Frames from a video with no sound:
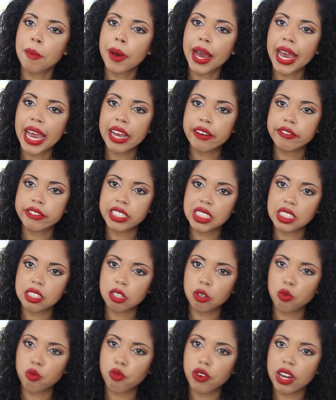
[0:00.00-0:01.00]
my hair is
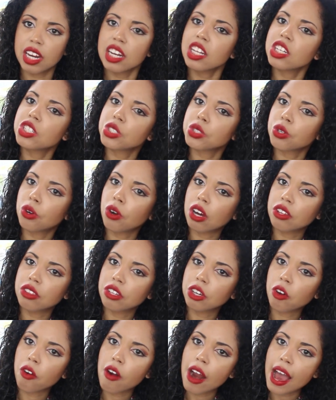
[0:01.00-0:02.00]
still really short
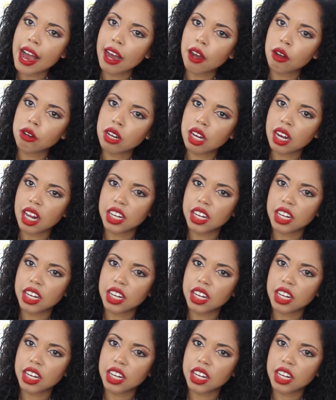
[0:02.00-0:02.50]
on the crown